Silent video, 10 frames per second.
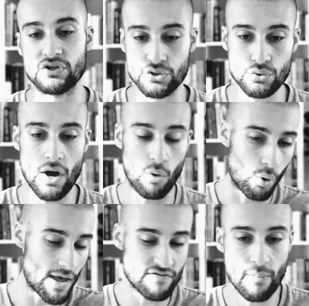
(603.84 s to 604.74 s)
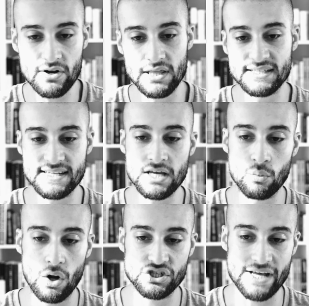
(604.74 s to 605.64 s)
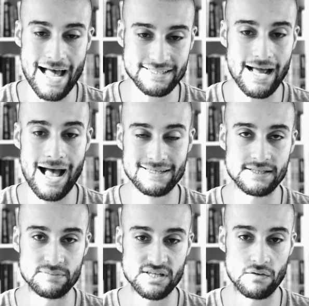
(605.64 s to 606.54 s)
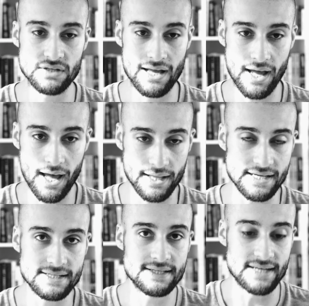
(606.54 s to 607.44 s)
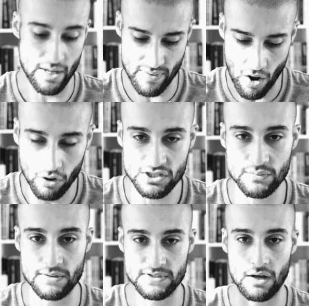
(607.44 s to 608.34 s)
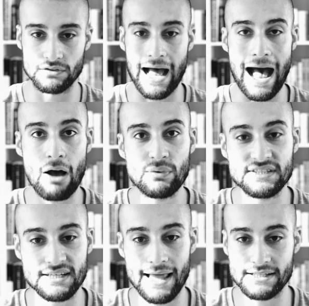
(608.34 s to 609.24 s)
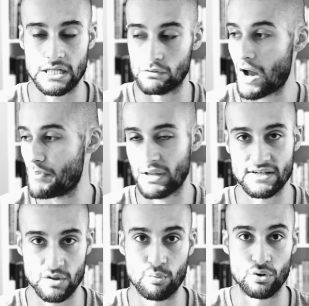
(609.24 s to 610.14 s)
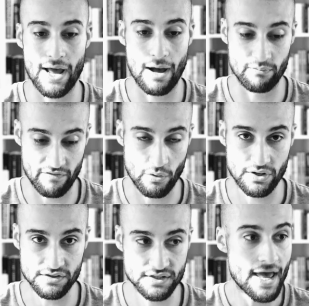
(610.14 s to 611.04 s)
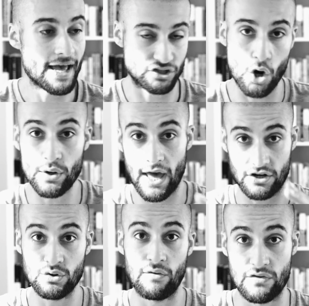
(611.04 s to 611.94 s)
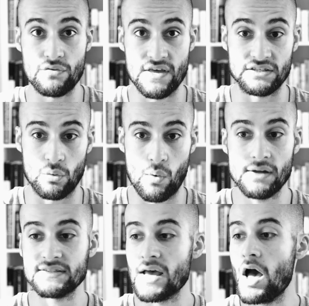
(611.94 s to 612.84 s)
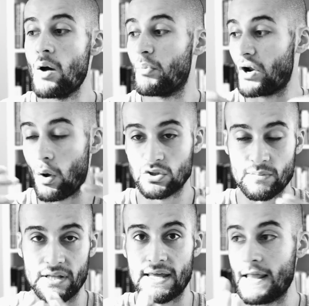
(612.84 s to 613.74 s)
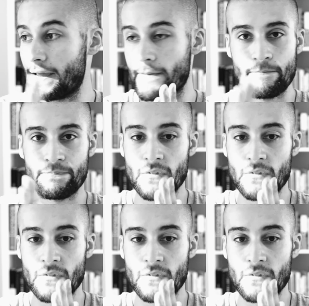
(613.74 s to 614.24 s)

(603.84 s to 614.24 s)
but you, everybody listening and watching has to ask themselves at the end of the day and be honest with themselves: Are we selecting the right place to put our focus? It's okay to do a few things at once, but ultimately, like